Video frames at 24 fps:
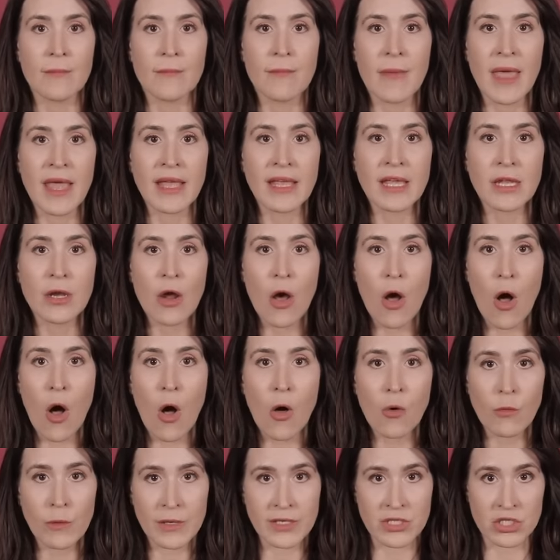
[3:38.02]
Megan
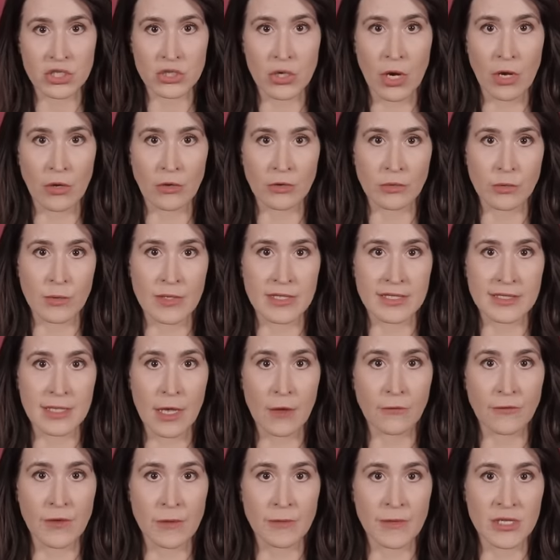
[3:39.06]
always struggled with
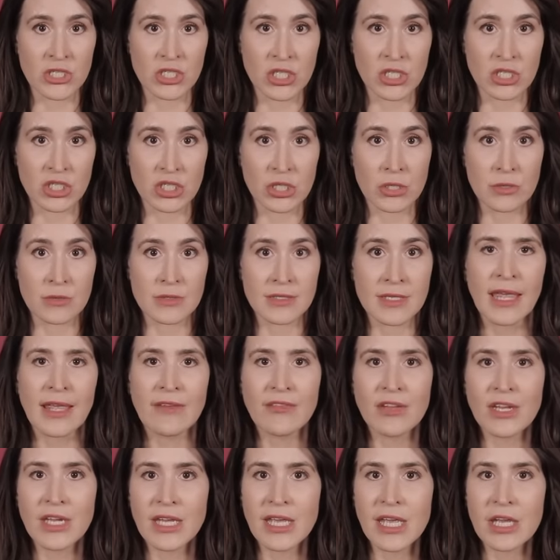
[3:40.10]
self image issues.
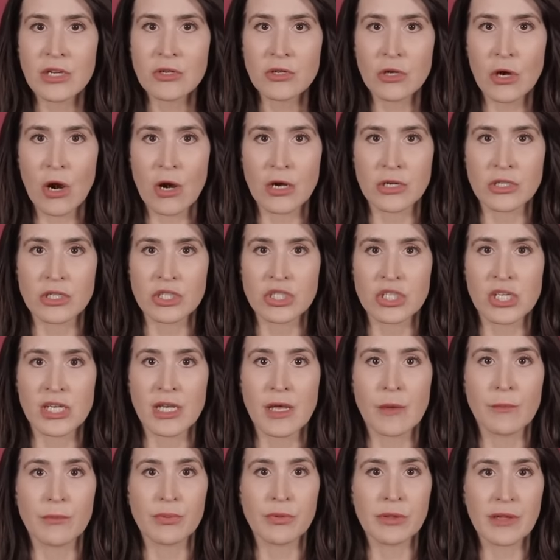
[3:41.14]
Even in kindergarten, she
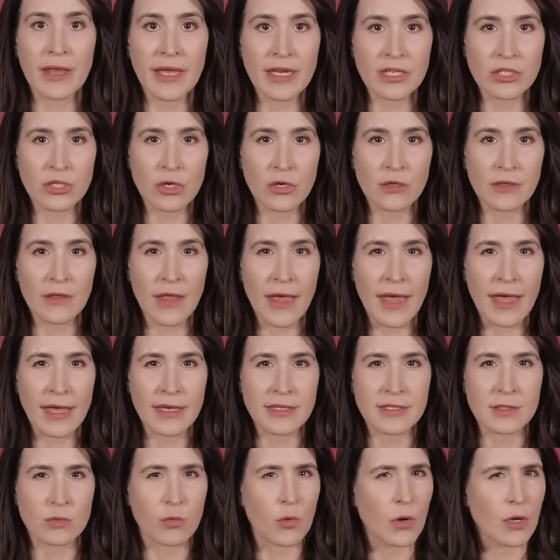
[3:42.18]
complained her
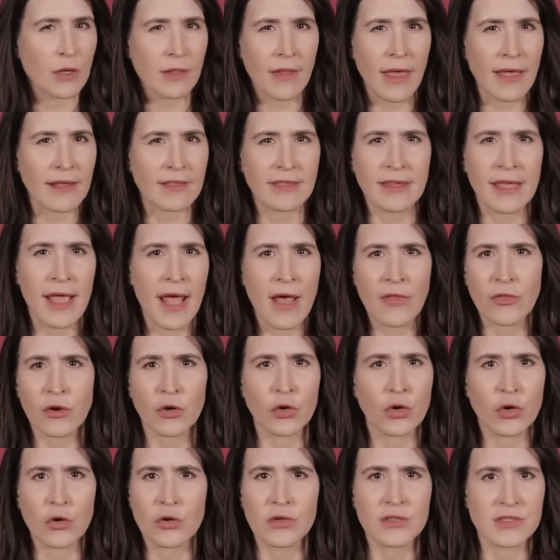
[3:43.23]
legs weren't like the other
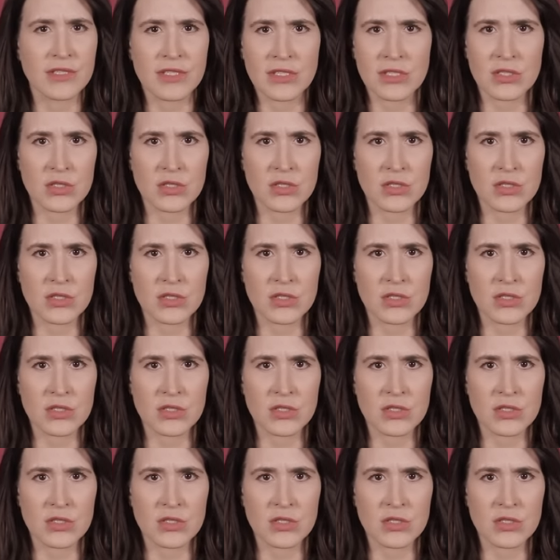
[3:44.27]
girls in